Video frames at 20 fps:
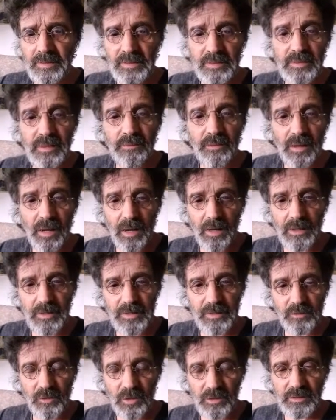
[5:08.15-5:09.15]
Nor
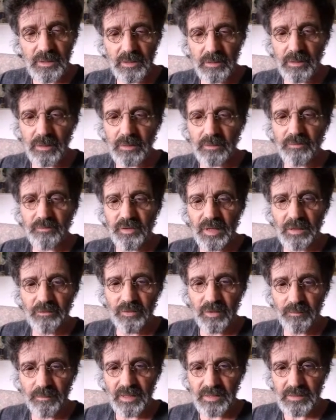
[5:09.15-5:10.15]
all this, thank God,
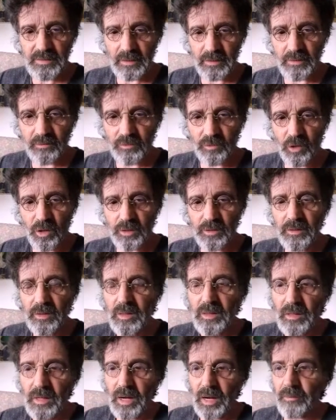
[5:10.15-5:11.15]
became much
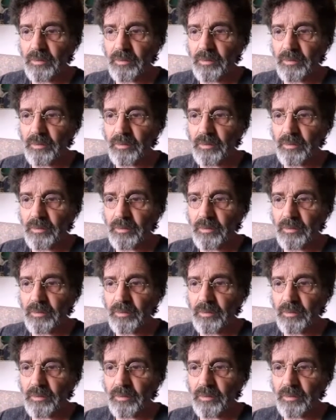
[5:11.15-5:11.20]
better.